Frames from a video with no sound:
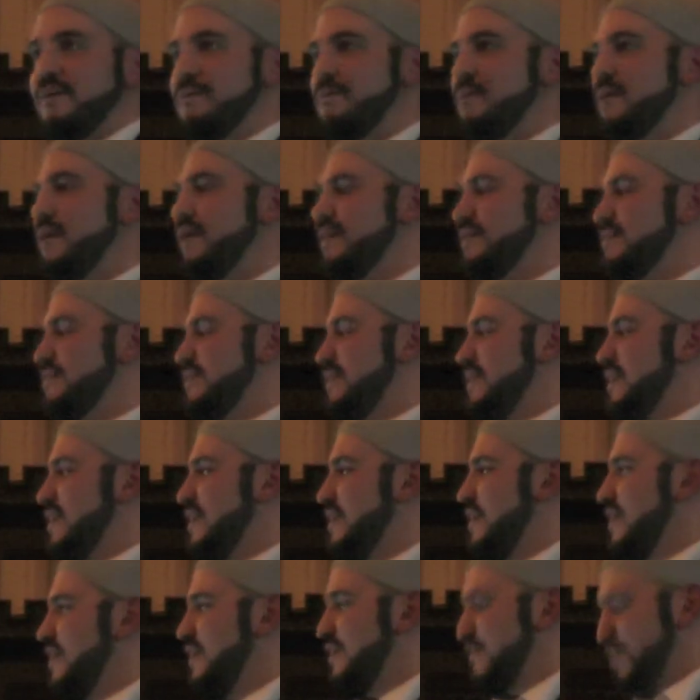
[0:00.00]

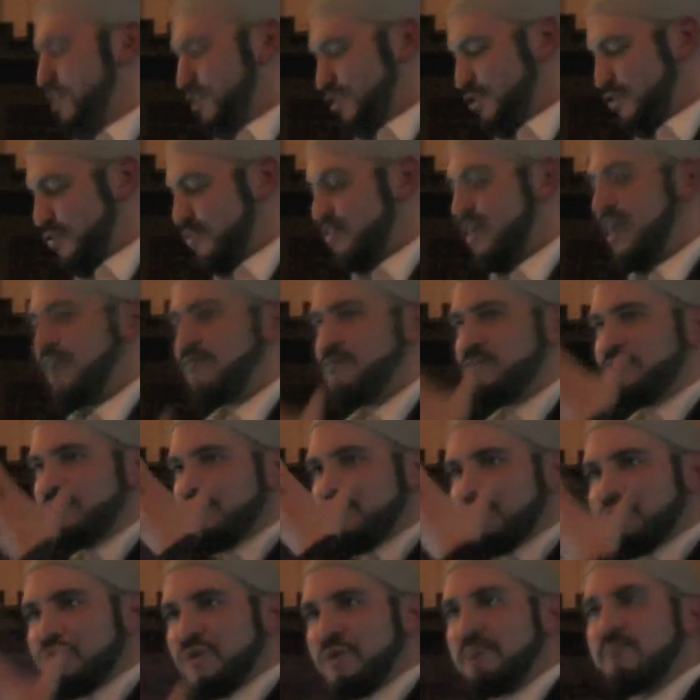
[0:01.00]
But you know, you see
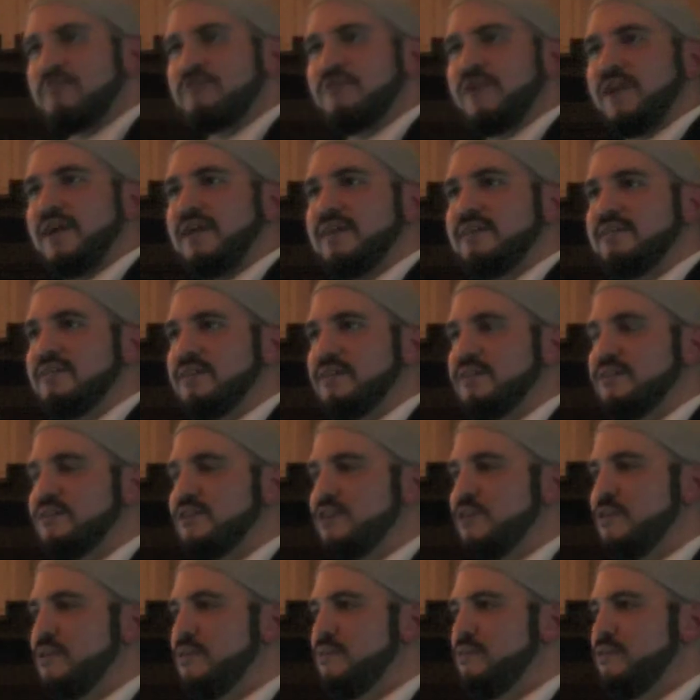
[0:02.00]
everyone's all grim-faced and
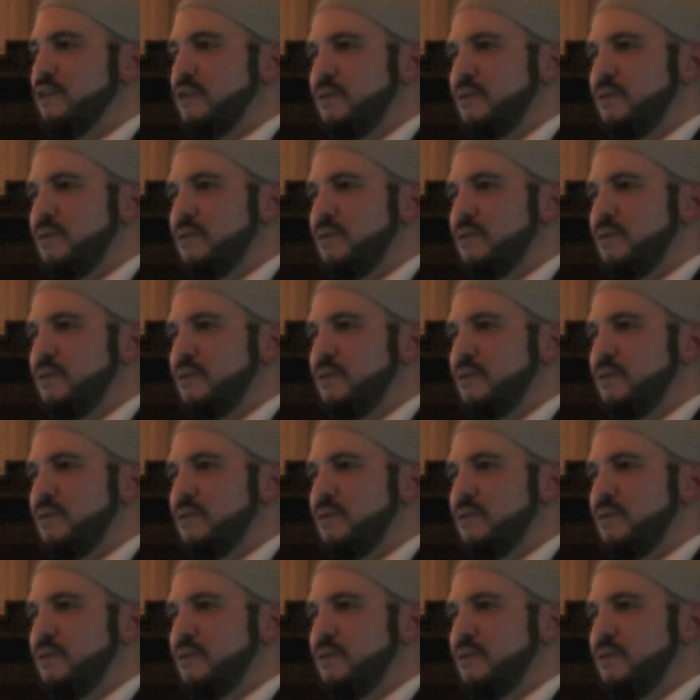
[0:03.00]
so on.